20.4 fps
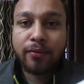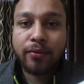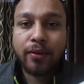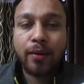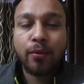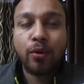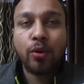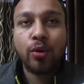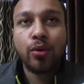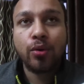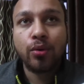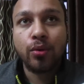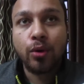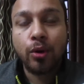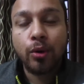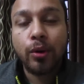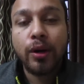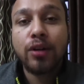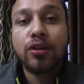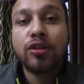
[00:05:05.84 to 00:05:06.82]
if they want to
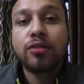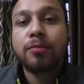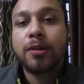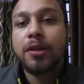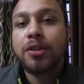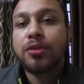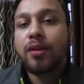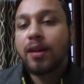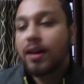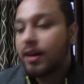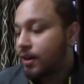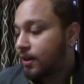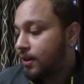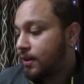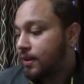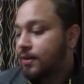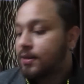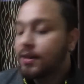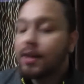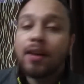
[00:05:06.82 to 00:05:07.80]
go into spirituality
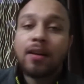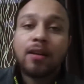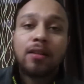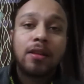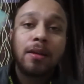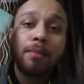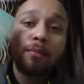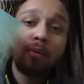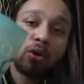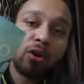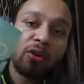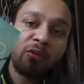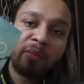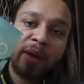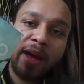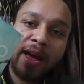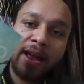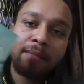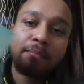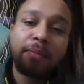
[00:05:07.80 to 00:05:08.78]
is the book of
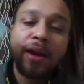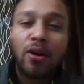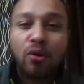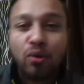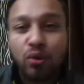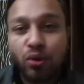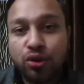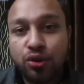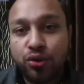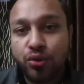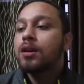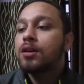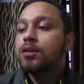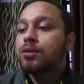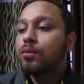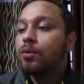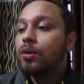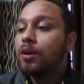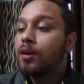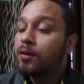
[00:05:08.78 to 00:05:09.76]
man by osho
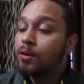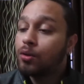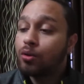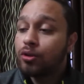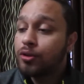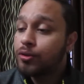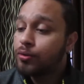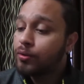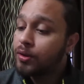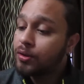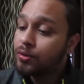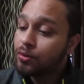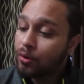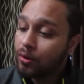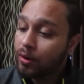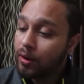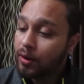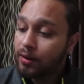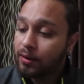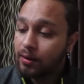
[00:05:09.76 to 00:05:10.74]
so what osho is
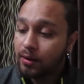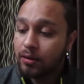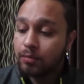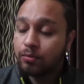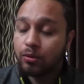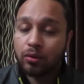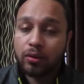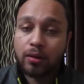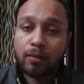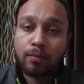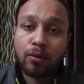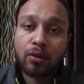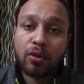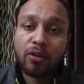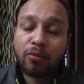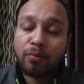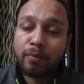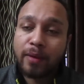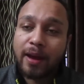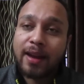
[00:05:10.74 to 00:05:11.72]
talking in this book the book
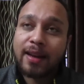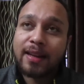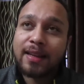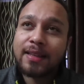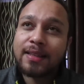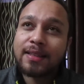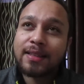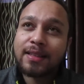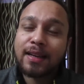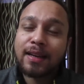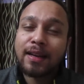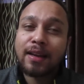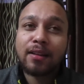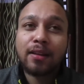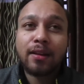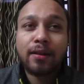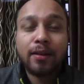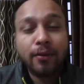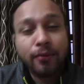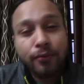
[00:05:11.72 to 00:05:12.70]
of man he is telling
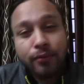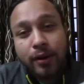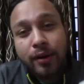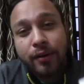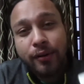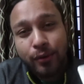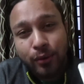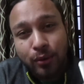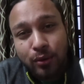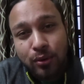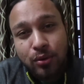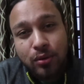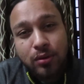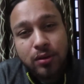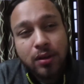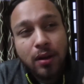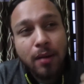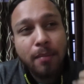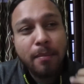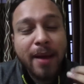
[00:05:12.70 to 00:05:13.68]
the different
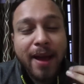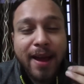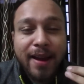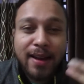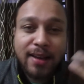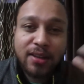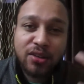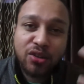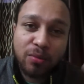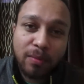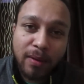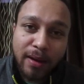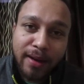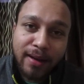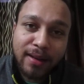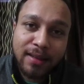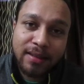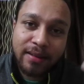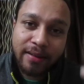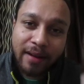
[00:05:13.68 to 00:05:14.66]
roles a man has to play
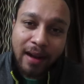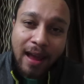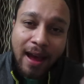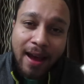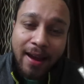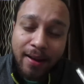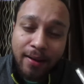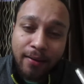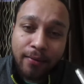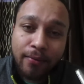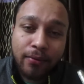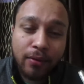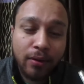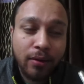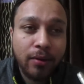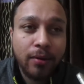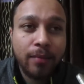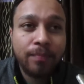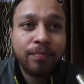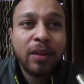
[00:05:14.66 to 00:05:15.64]
in his life you
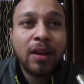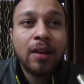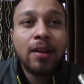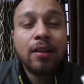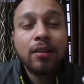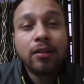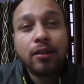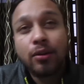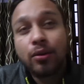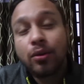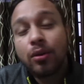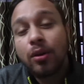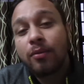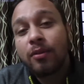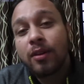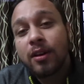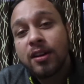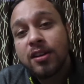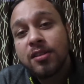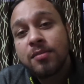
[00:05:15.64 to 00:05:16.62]
know the role
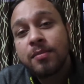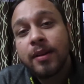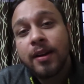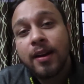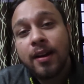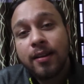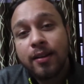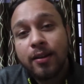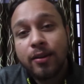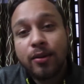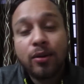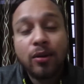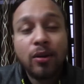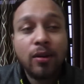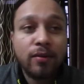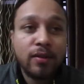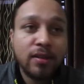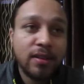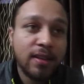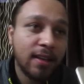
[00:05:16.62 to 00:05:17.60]
of a husband, the role
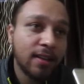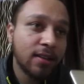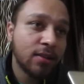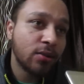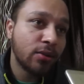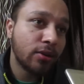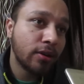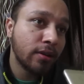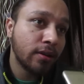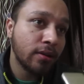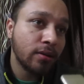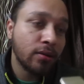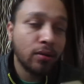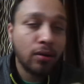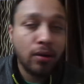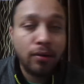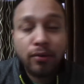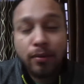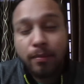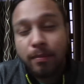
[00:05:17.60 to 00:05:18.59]
of a sex toy, the
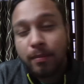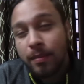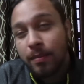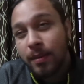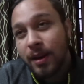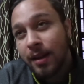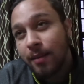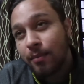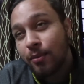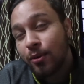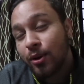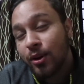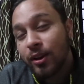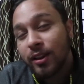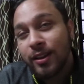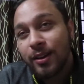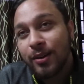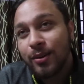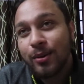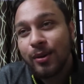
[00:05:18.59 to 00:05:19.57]
role of a playboy,
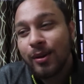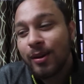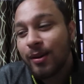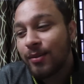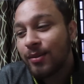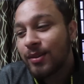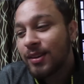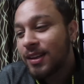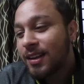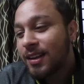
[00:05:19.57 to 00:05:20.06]
the role of,